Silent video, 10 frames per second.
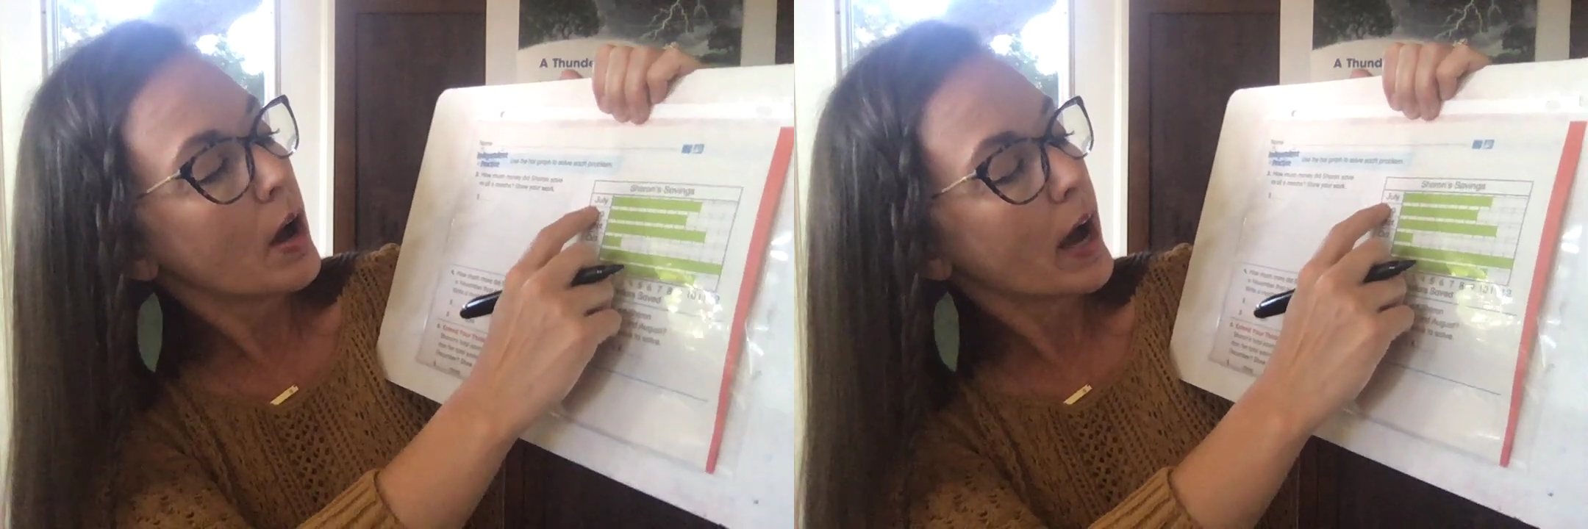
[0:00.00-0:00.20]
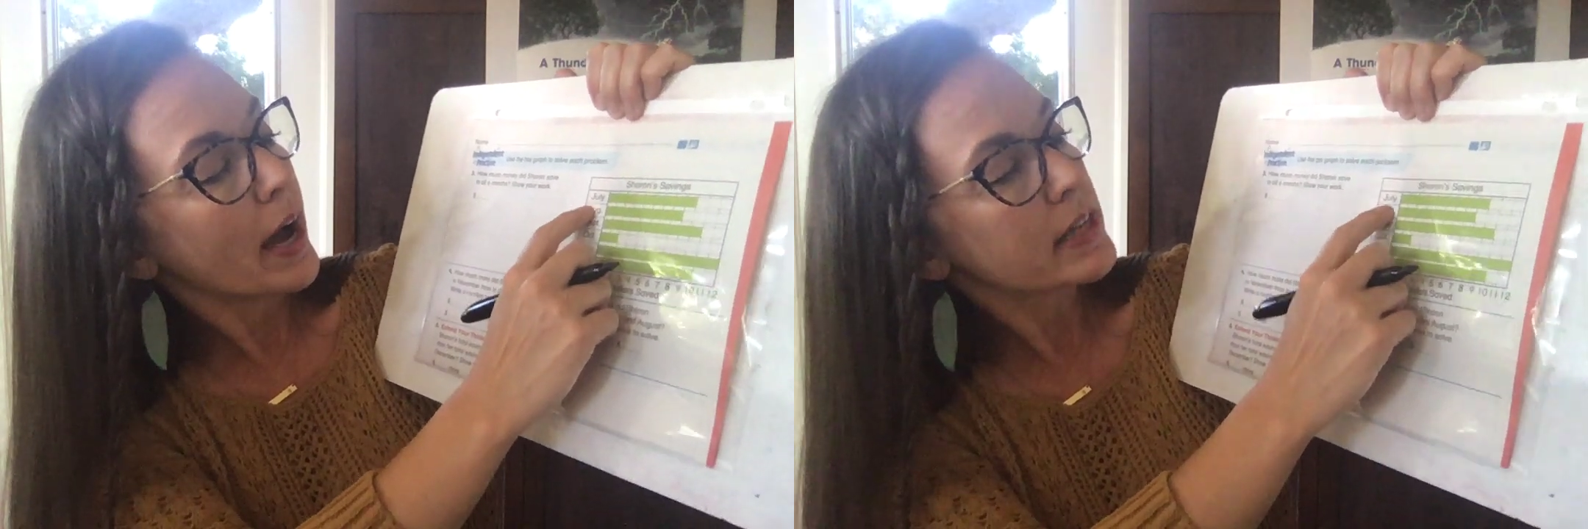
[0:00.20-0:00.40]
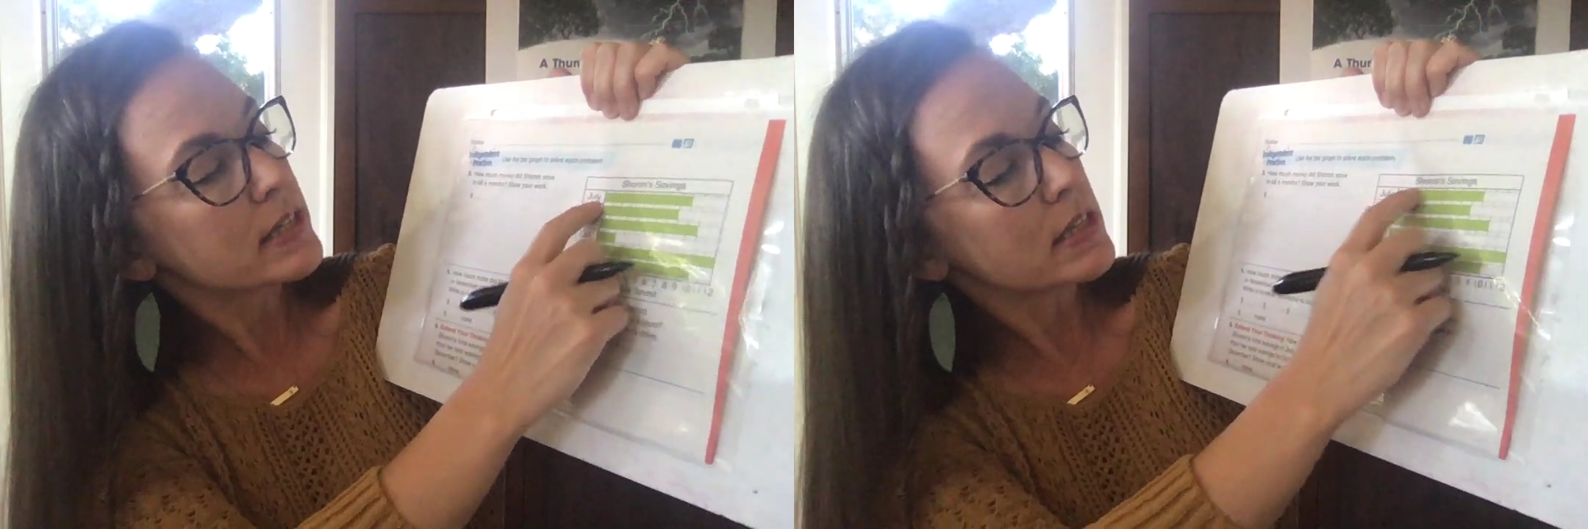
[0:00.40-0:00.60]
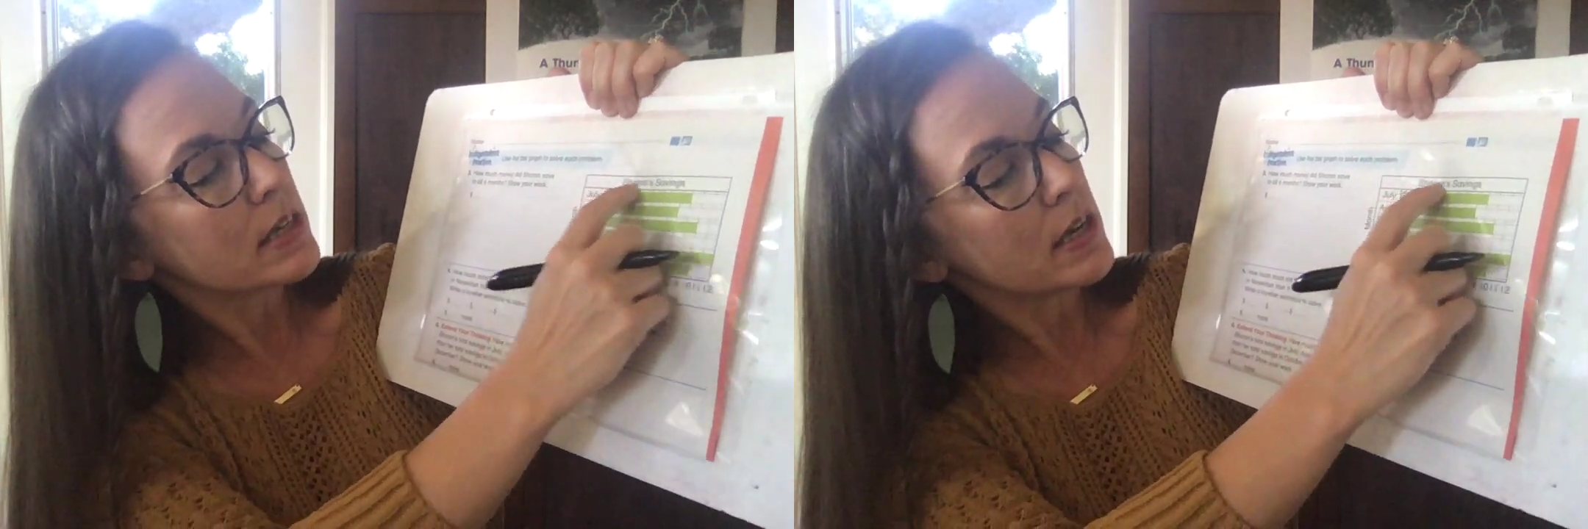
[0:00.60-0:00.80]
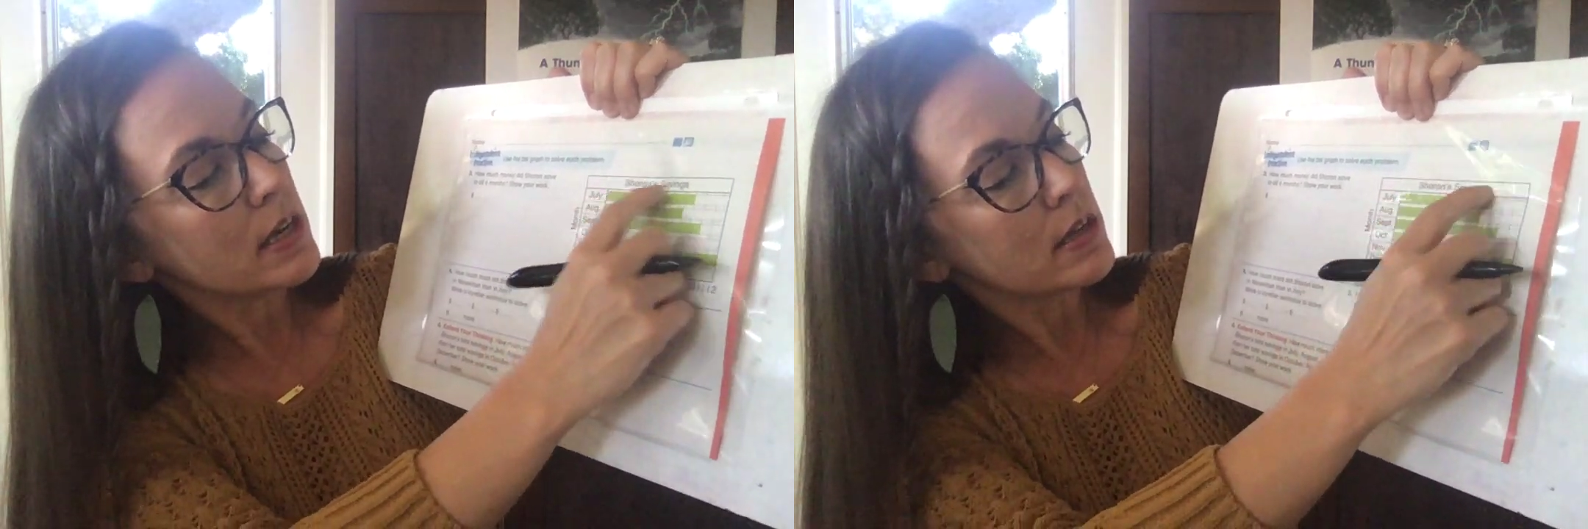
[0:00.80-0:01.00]
I
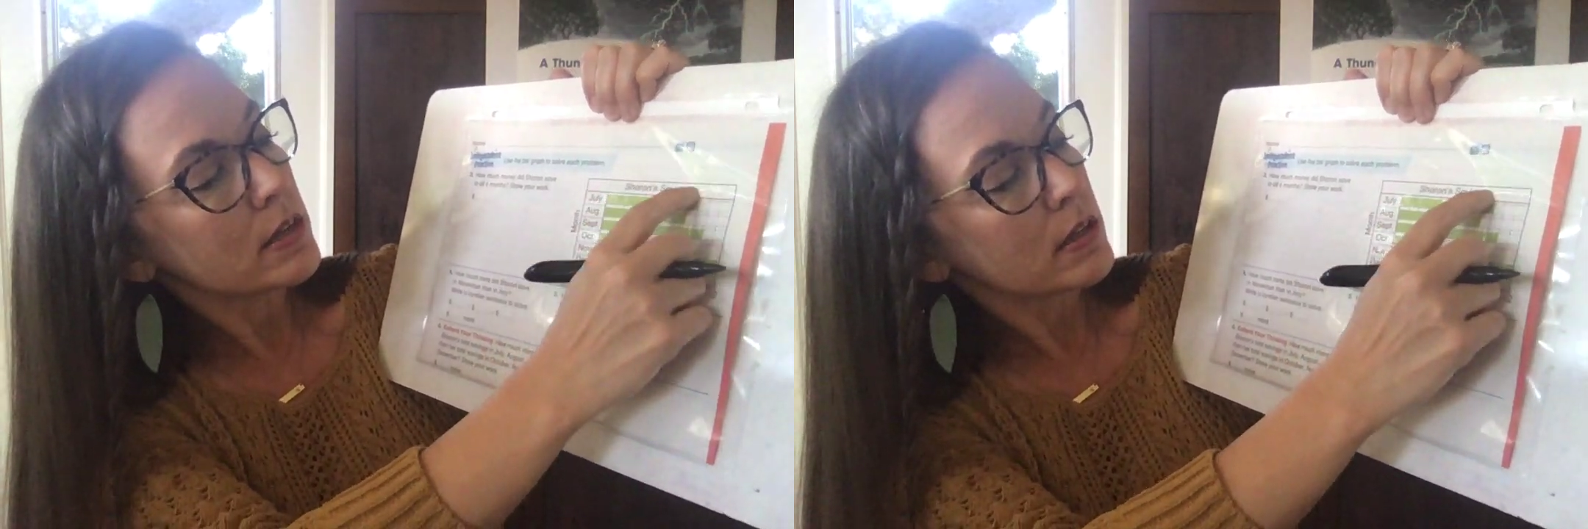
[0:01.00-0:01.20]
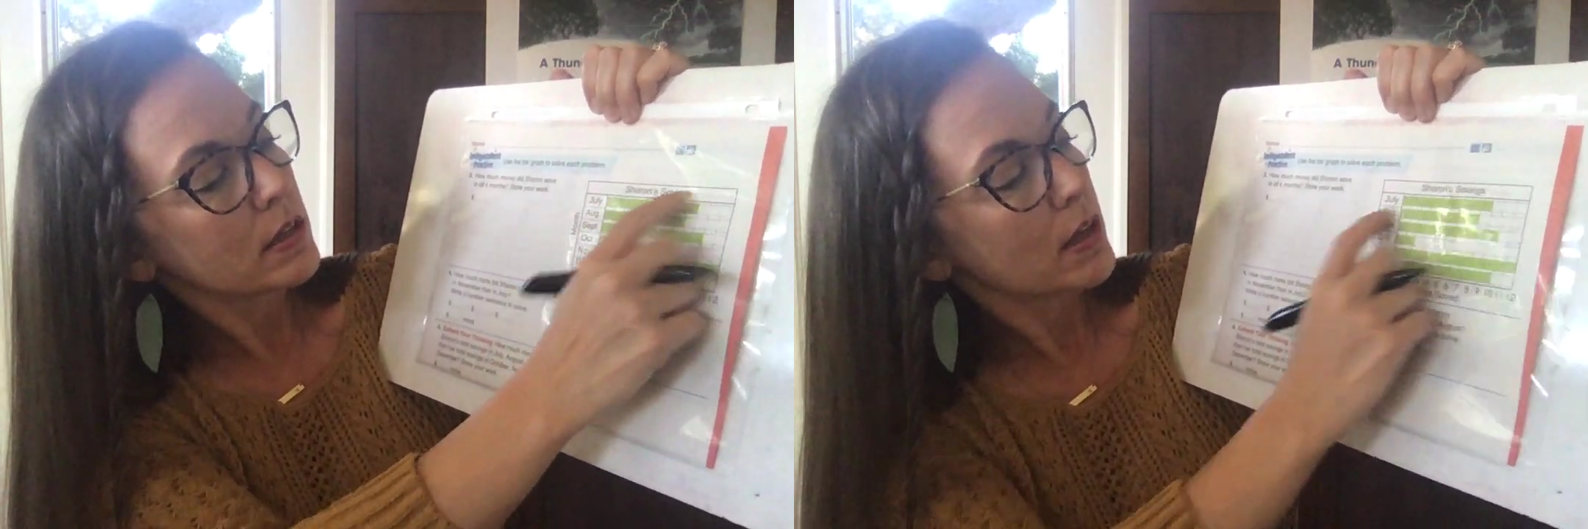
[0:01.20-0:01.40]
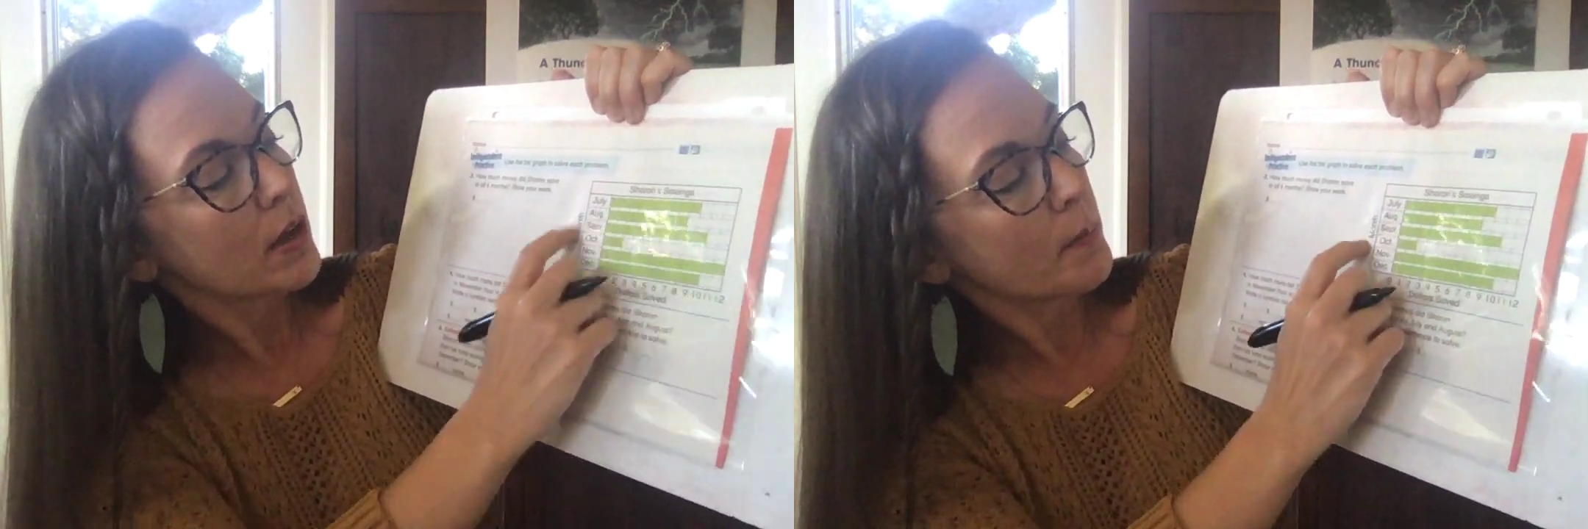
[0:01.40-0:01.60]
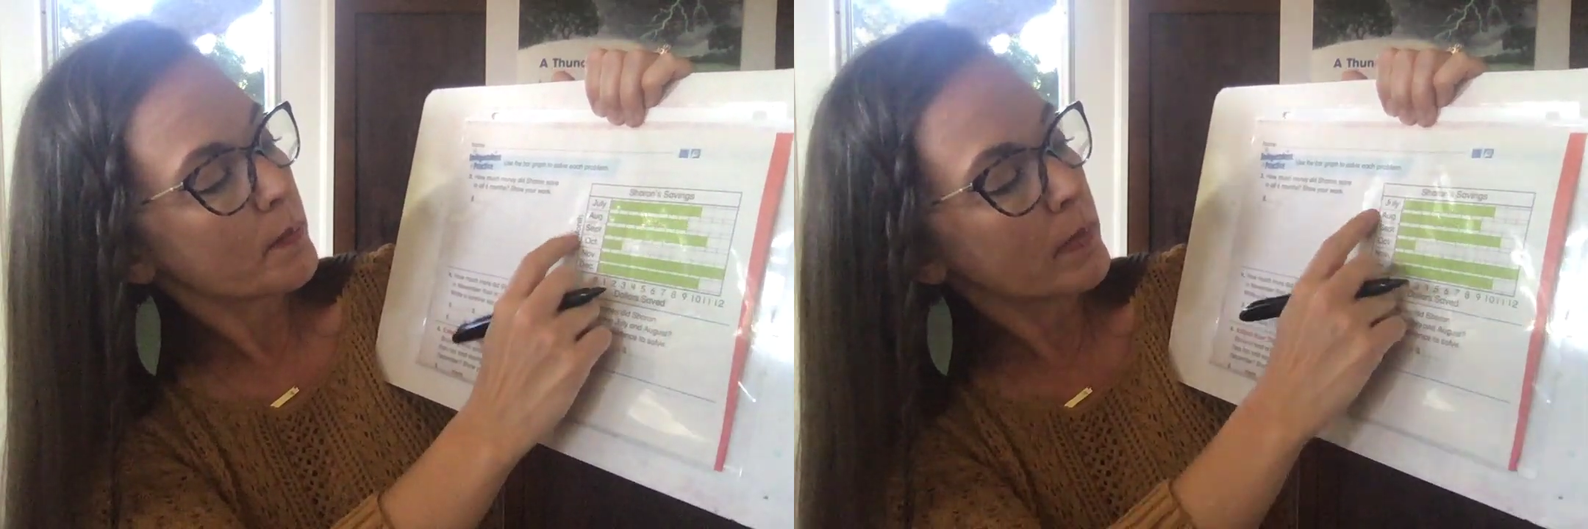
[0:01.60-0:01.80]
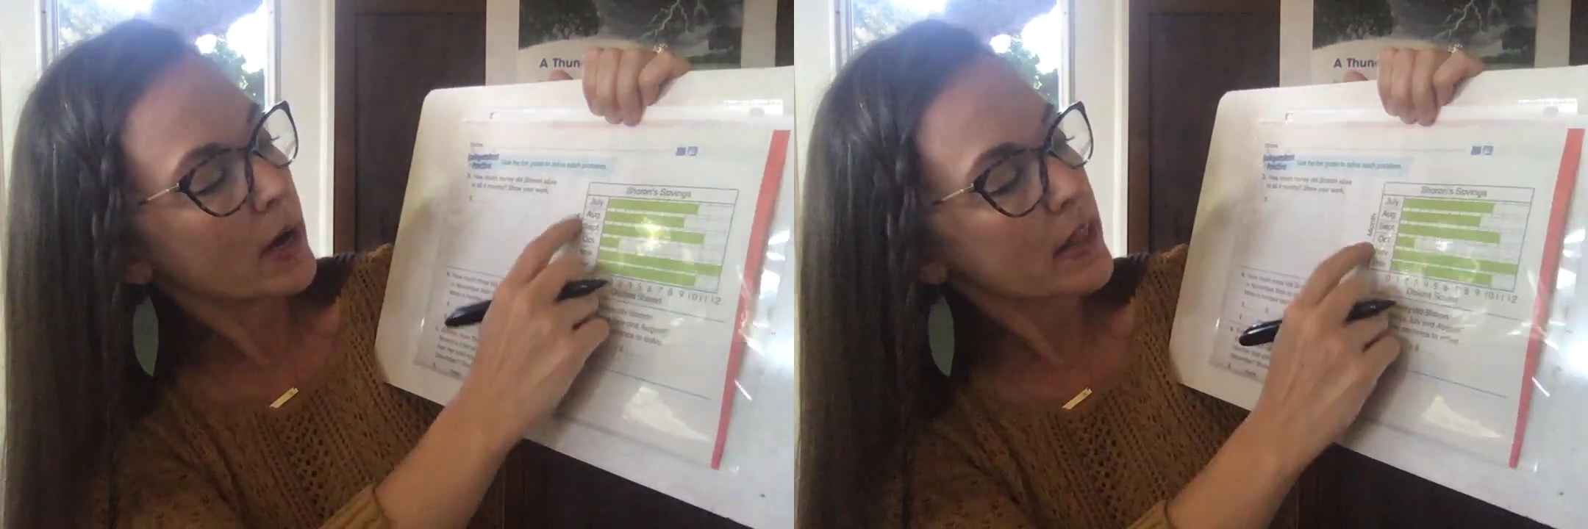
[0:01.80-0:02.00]
see
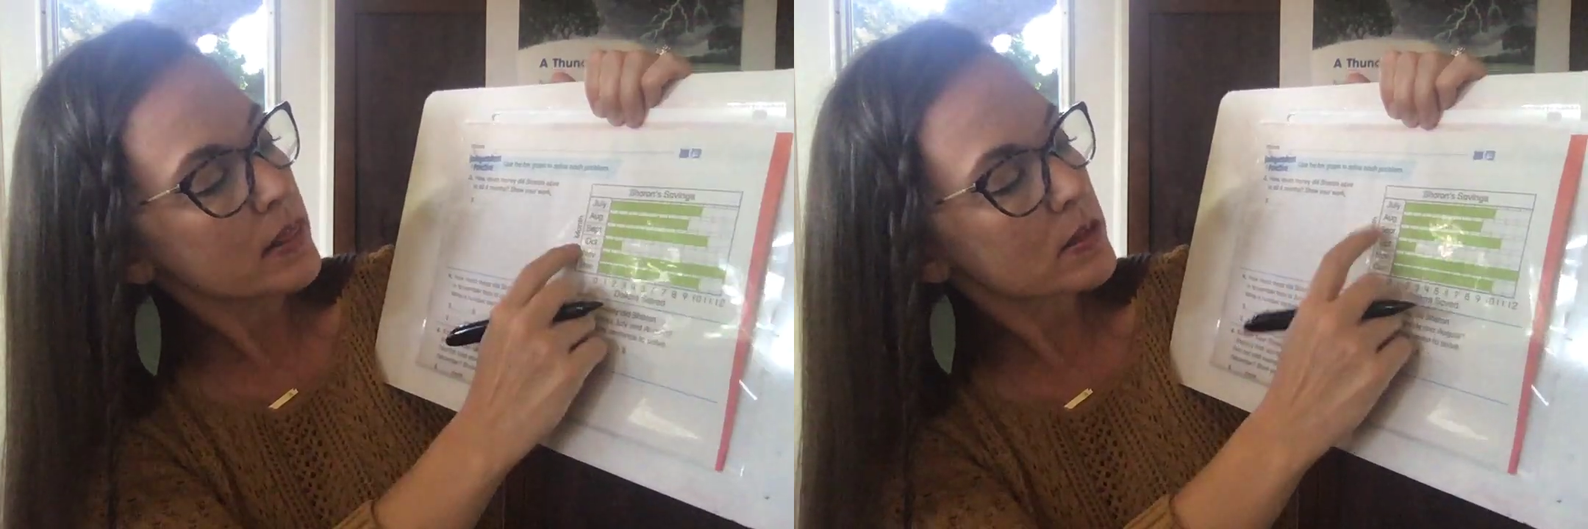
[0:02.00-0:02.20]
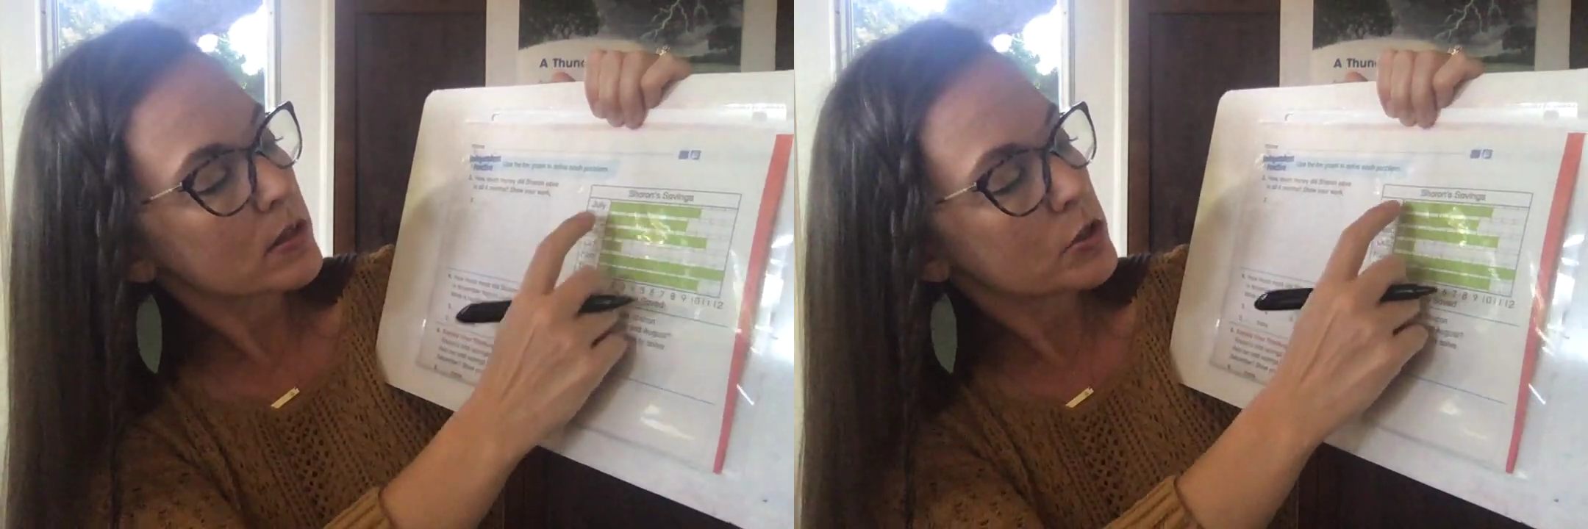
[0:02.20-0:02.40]
month,